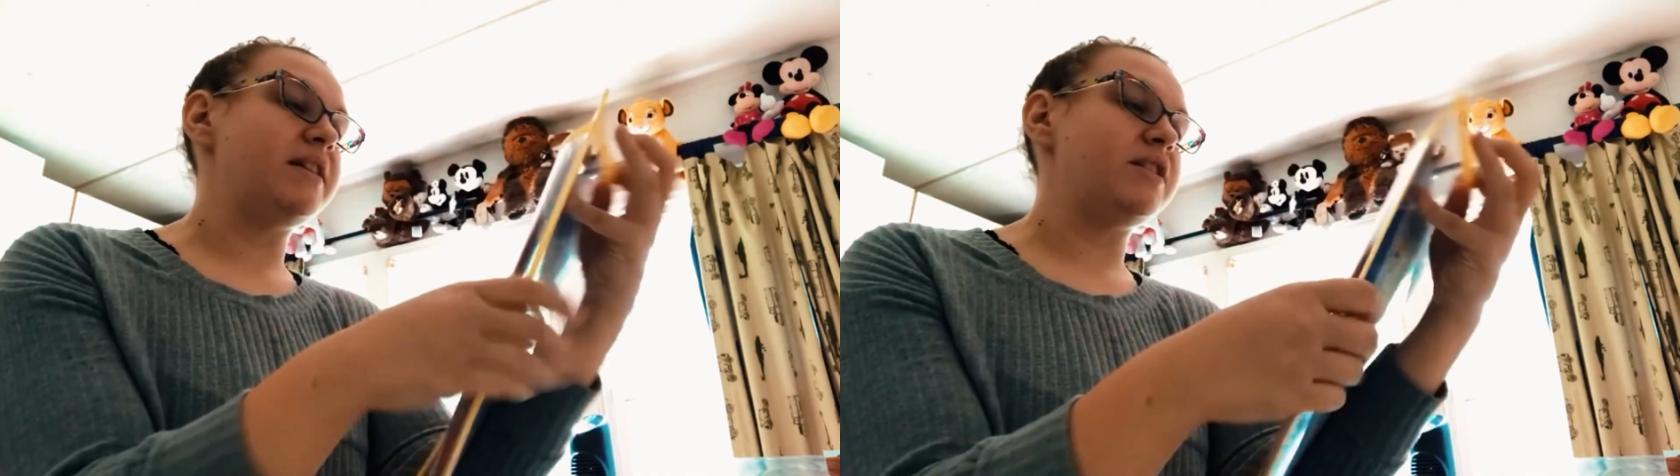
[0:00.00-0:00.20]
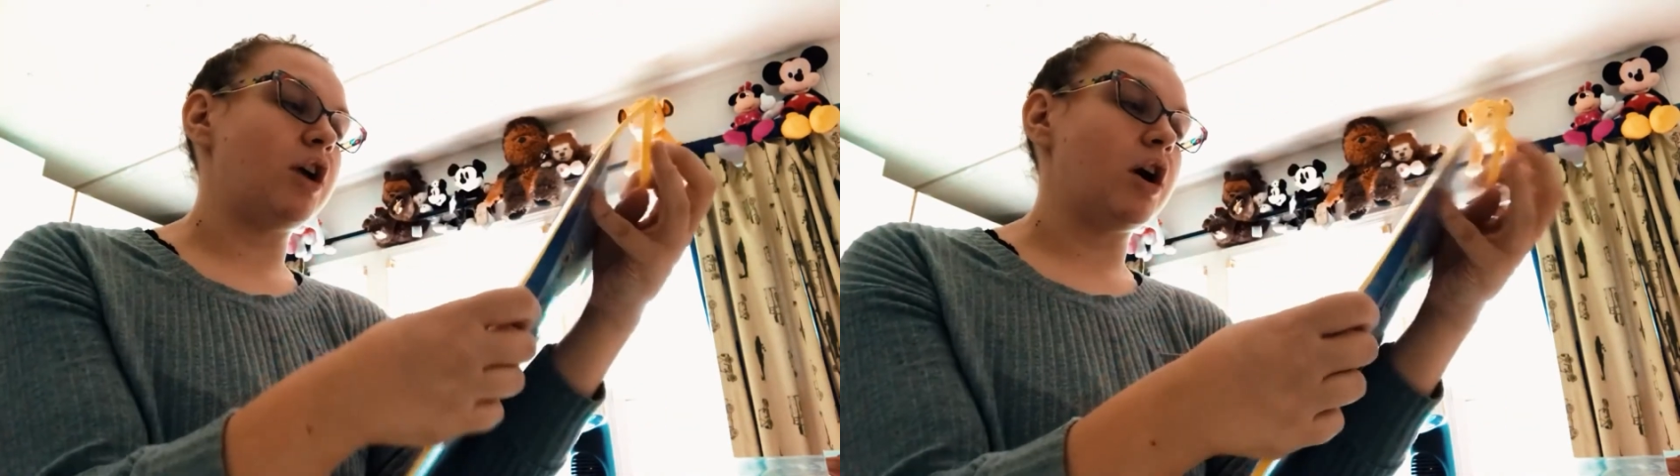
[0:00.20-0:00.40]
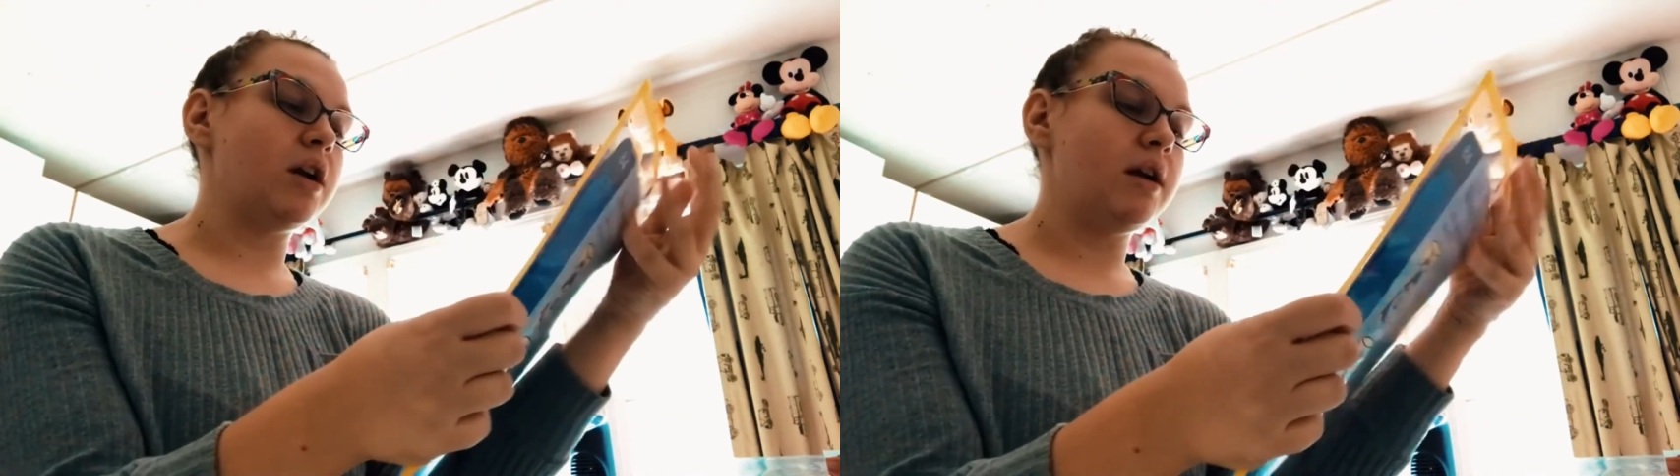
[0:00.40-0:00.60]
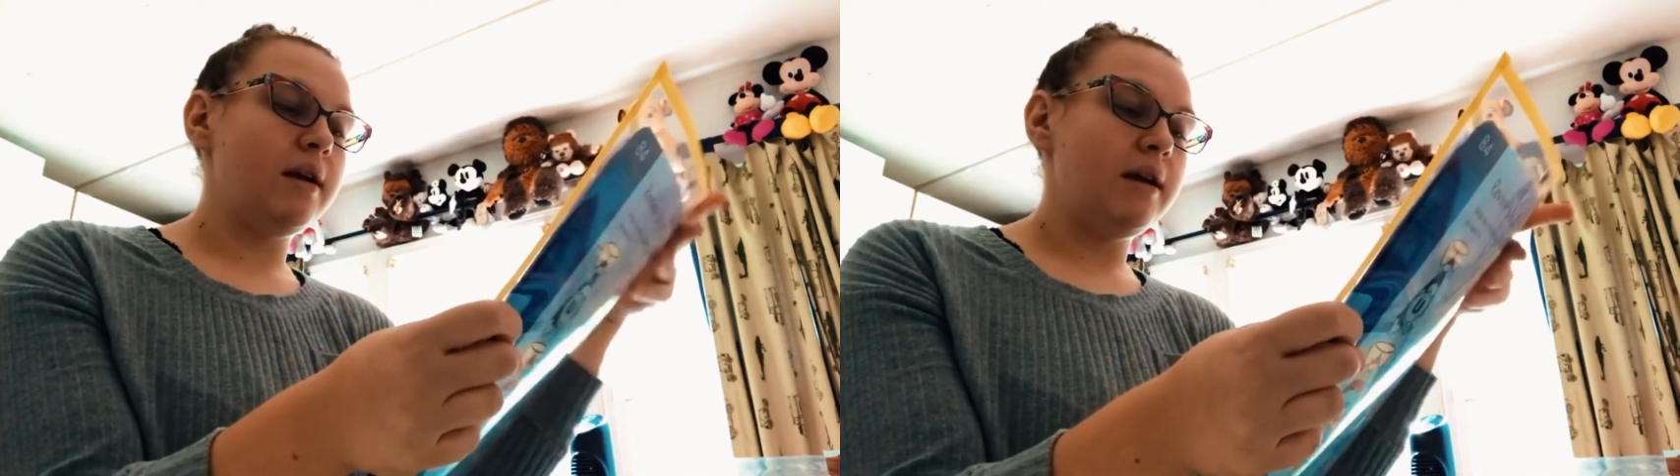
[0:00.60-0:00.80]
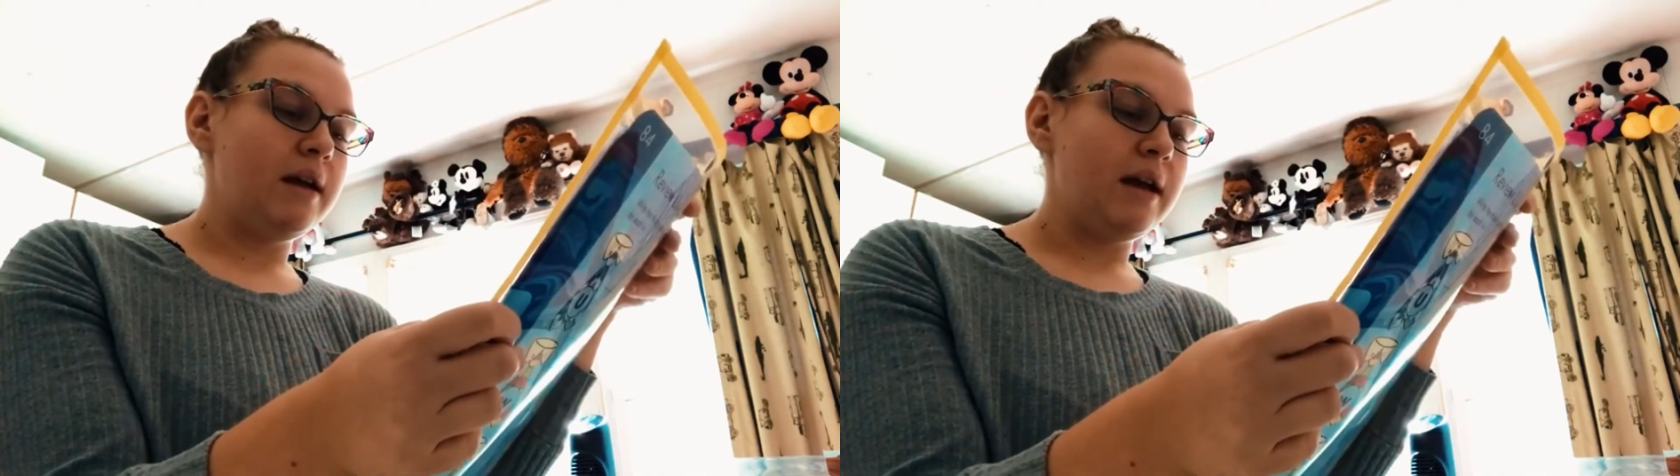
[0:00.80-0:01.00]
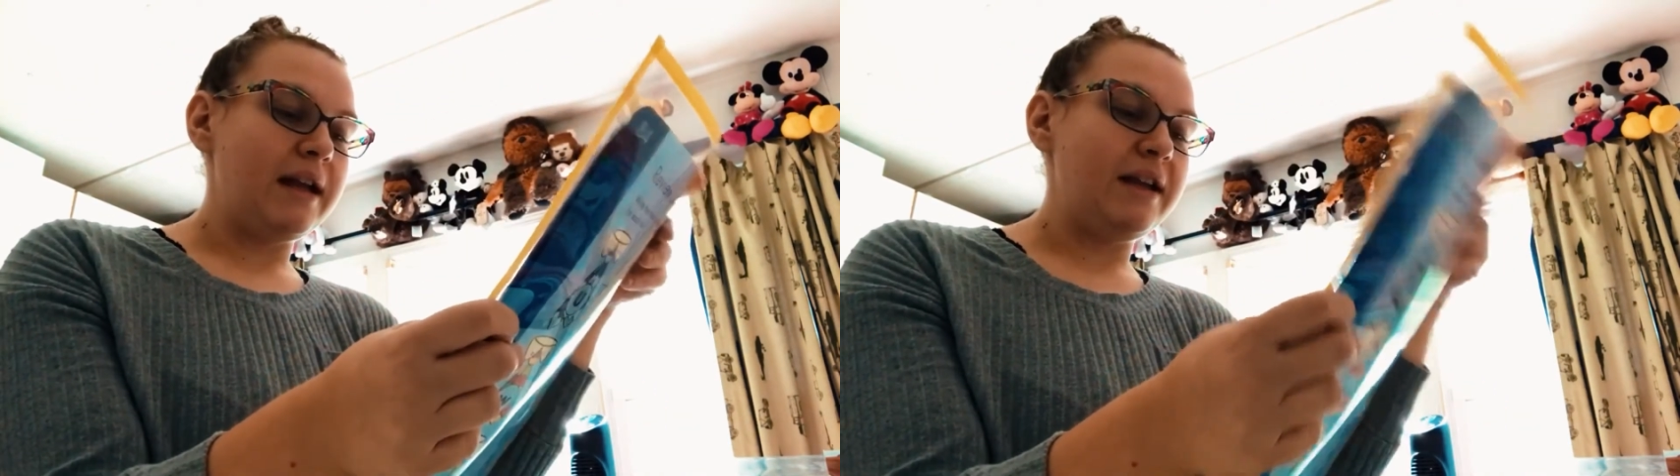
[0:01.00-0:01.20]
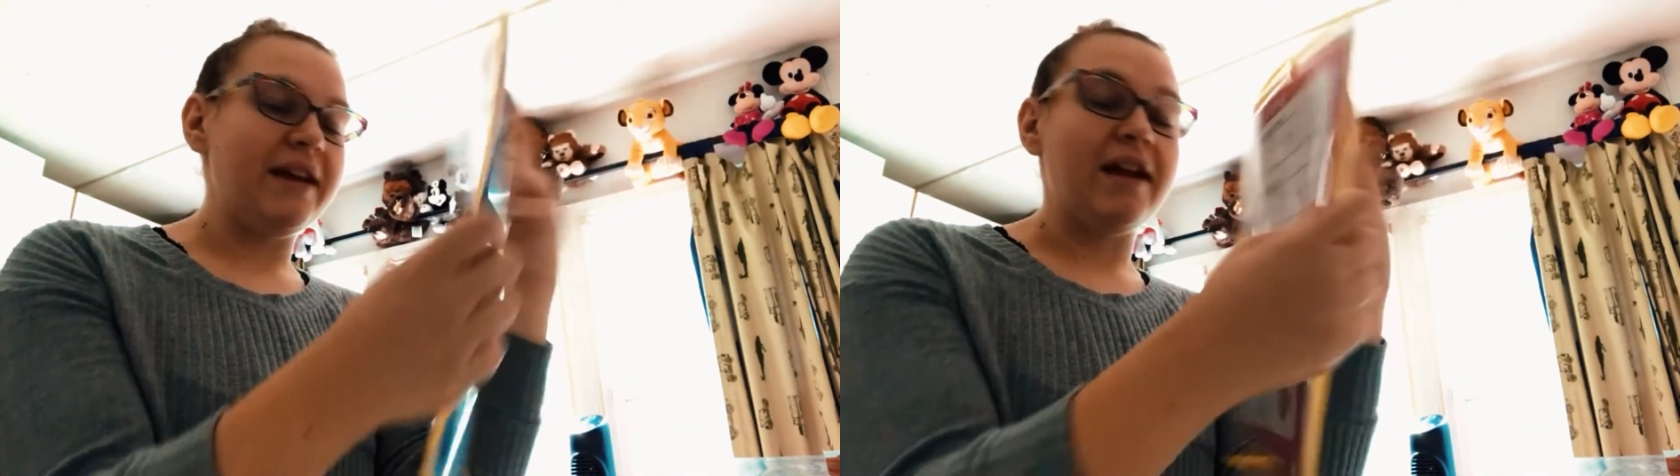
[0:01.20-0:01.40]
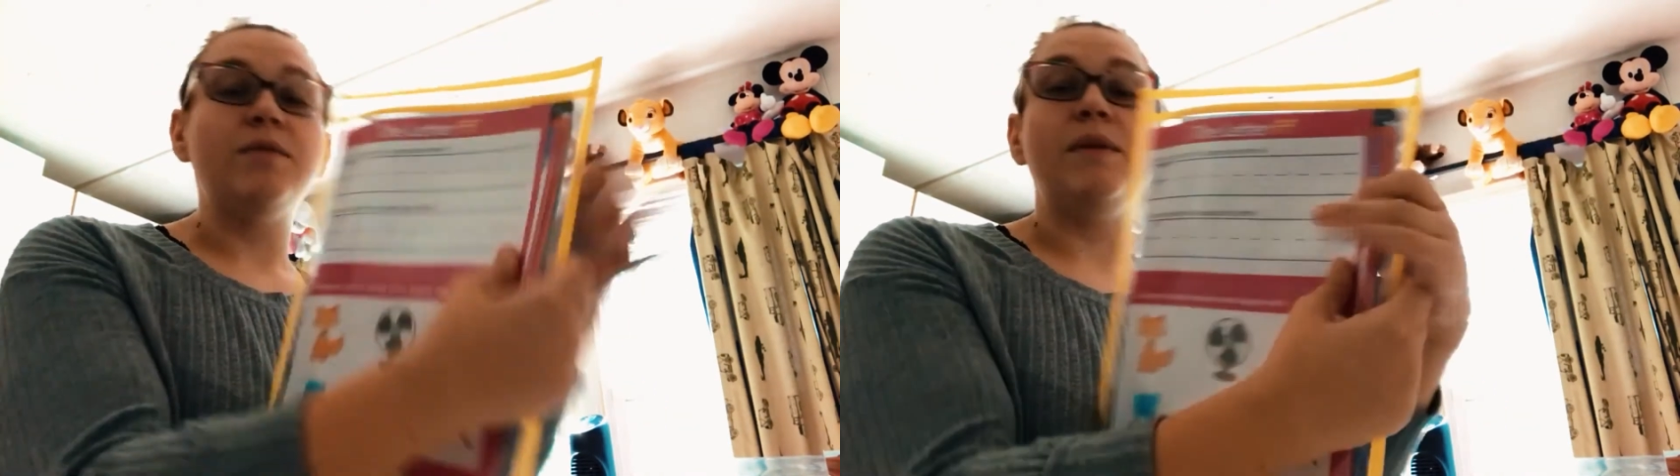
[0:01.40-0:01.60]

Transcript: start anything else.